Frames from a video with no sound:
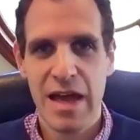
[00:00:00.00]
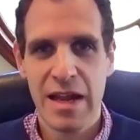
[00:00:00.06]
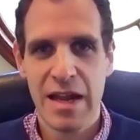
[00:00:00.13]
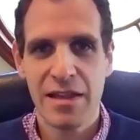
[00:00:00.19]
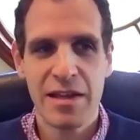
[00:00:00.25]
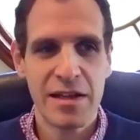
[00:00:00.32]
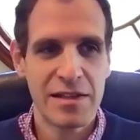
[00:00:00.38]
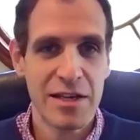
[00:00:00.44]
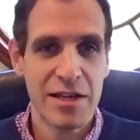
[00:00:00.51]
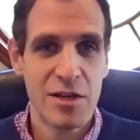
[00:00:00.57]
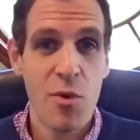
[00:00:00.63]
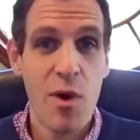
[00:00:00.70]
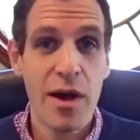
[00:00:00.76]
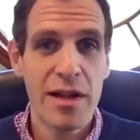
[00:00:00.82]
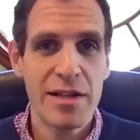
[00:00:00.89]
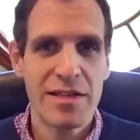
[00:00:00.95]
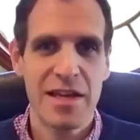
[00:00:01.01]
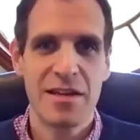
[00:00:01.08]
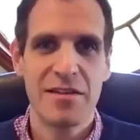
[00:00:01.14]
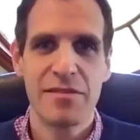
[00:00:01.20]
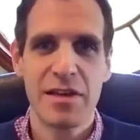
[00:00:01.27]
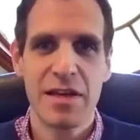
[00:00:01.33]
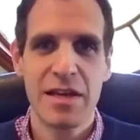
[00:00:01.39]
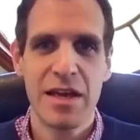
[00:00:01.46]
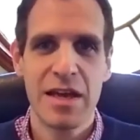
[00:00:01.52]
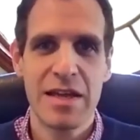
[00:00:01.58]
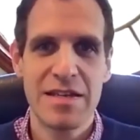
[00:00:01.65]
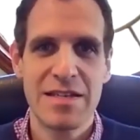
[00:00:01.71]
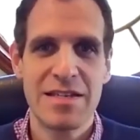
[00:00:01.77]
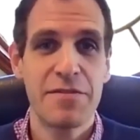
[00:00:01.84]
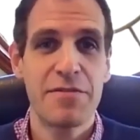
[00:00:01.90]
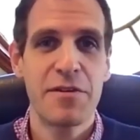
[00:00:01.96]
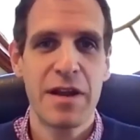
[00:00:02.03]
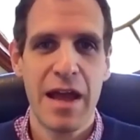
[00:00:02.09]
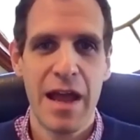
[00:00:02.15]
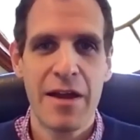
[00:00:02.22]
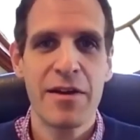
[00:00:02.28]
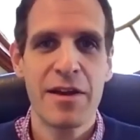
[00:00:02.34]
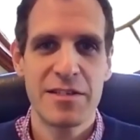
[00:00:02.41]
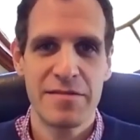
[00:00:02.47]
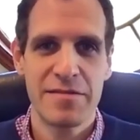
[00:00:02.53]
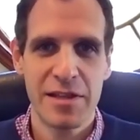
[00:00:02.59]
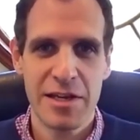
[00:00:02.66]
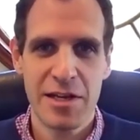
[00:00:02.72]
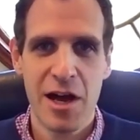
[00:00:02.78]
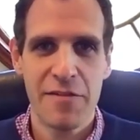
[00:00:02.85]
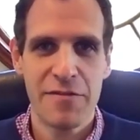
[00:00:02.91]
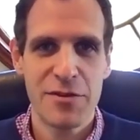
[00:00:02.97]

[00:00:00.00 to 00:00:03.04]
analytically, quantitatively in different areas of the league office.